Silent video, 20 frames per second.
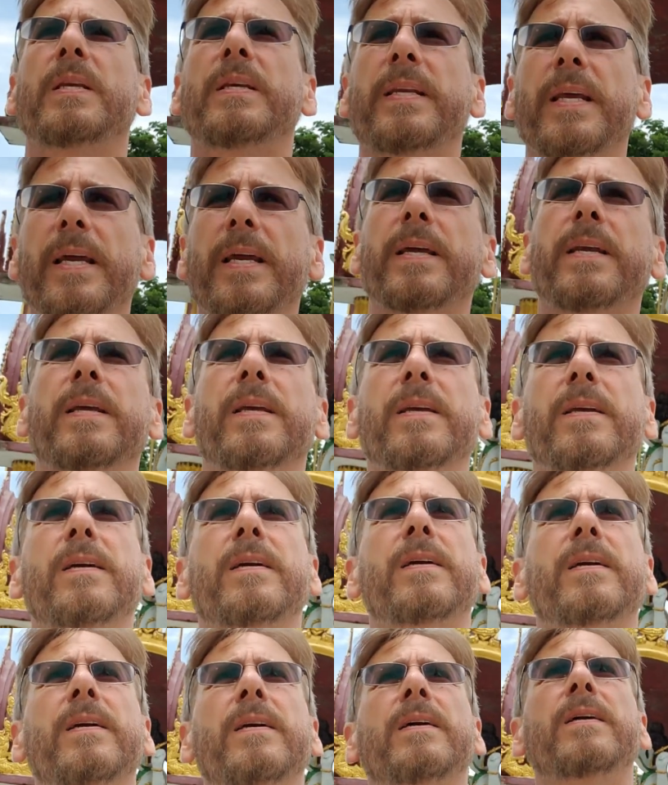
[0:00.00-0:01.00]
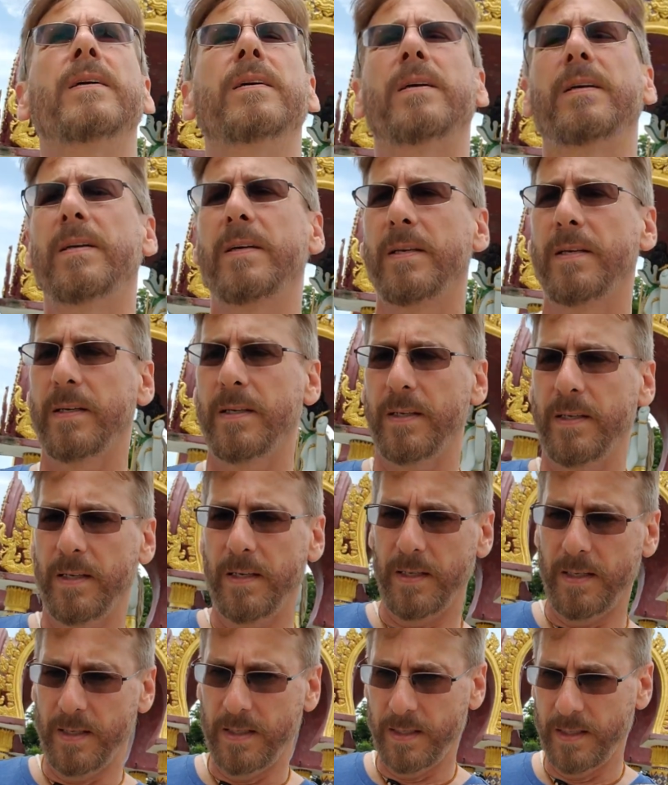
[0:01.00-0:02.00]
deity.
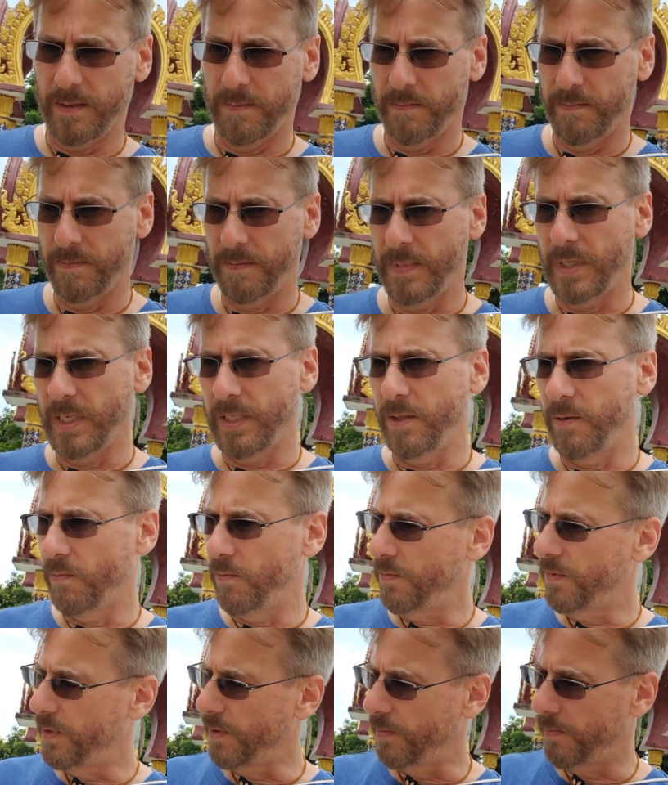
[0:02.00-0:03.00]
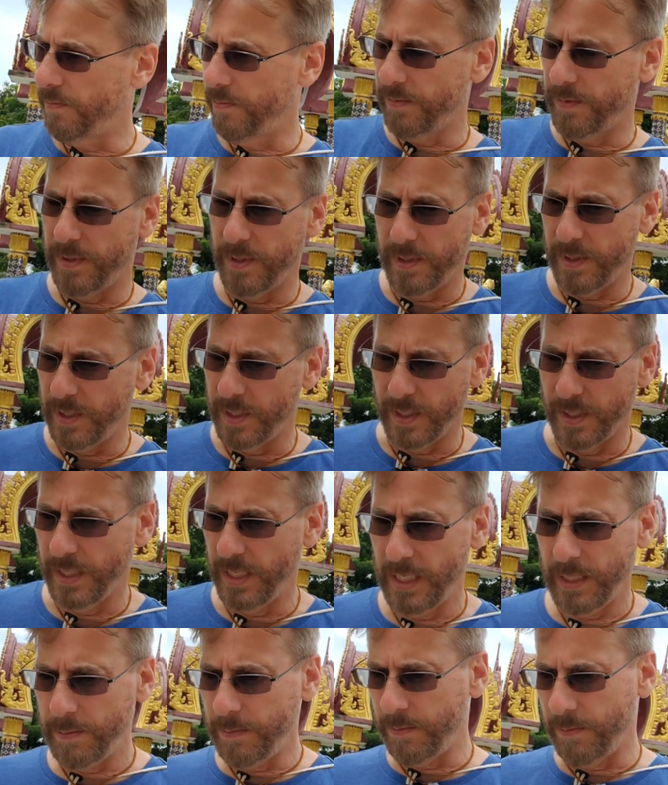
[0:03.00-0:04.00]
And the
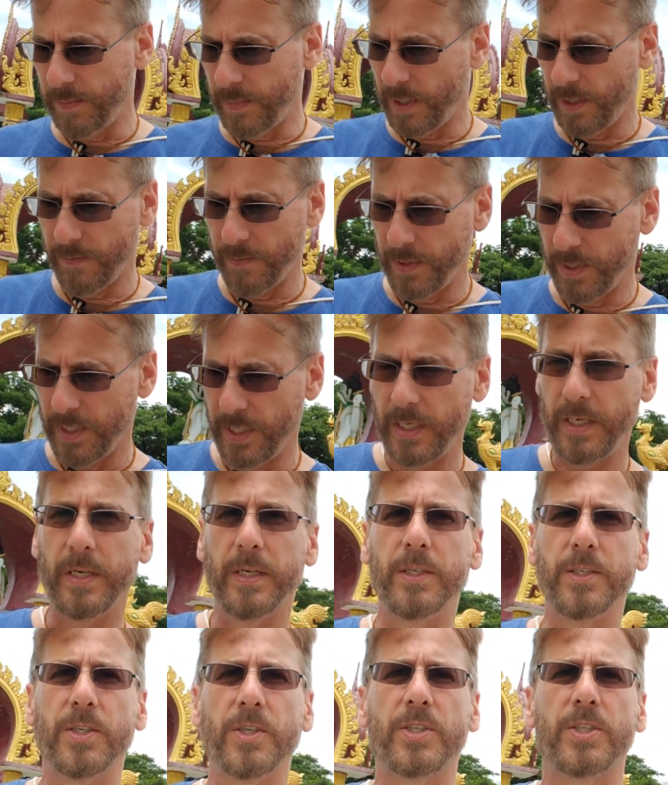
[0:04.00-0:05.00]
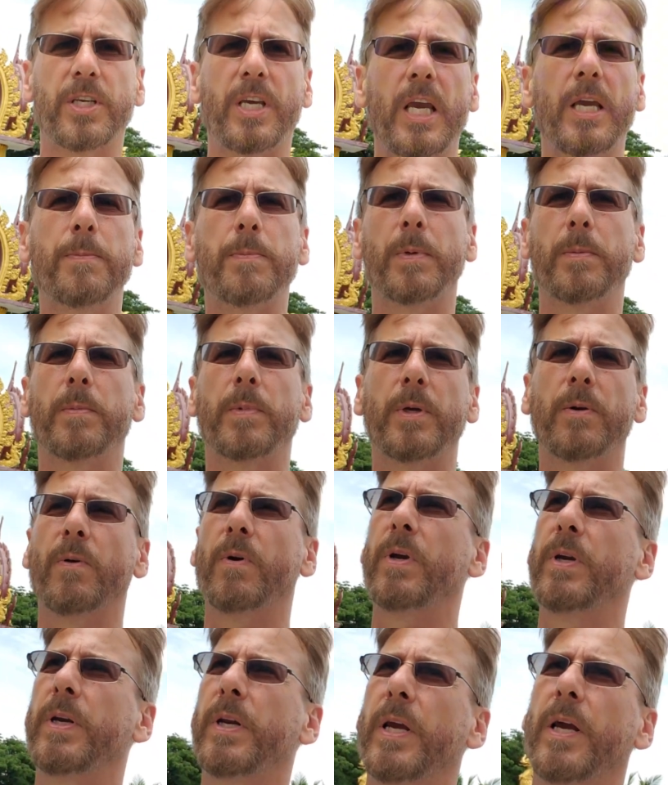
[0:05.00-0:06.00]
name of the deity is escaping me
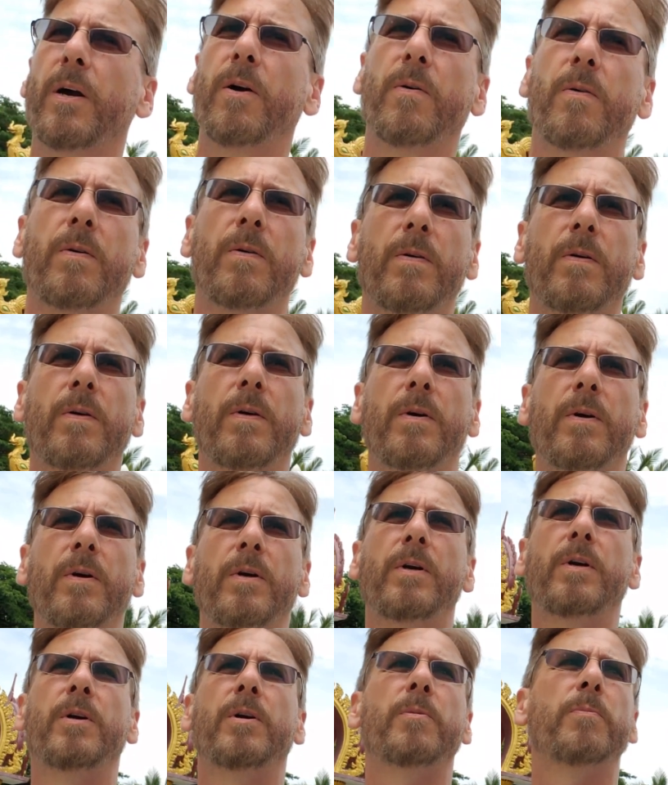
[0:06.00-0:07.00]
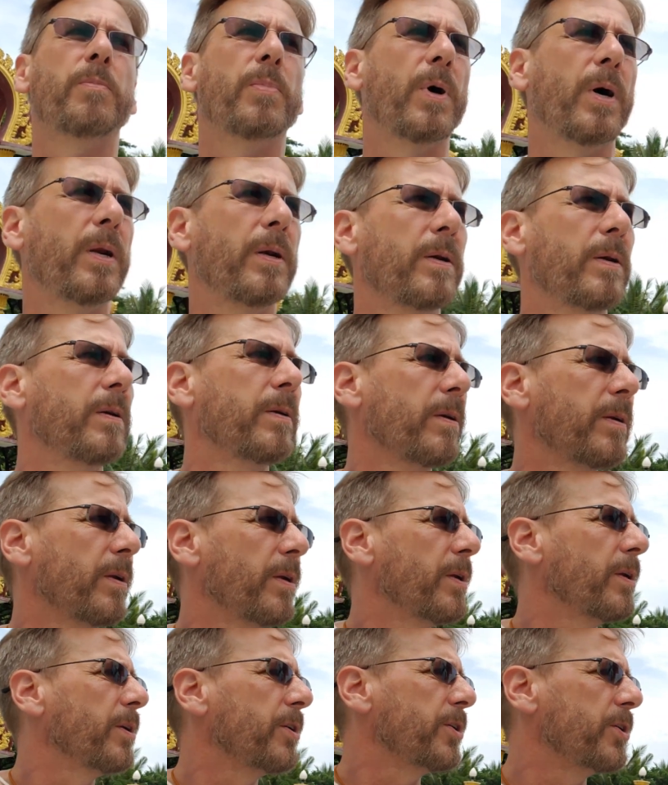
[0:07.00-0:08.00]
right now, but
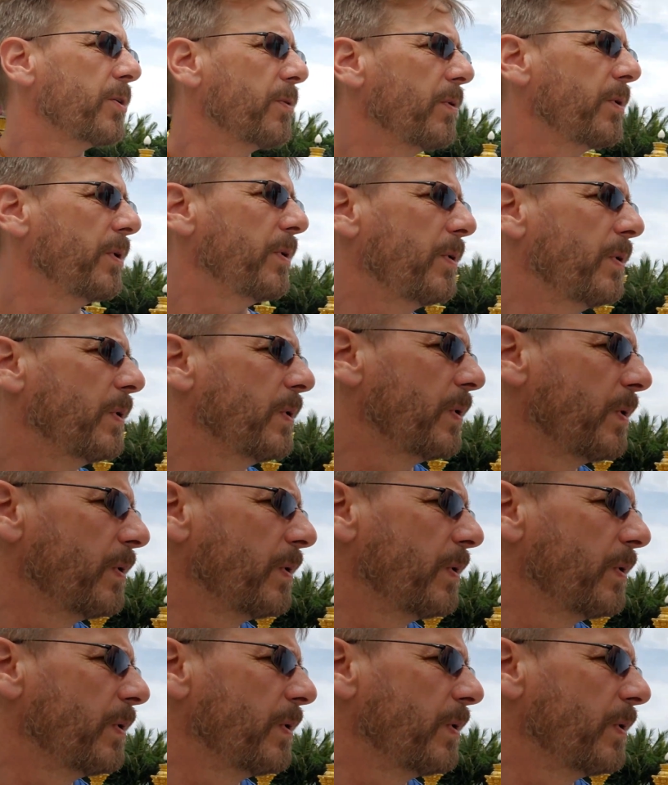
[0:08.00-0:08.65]
I'll show you.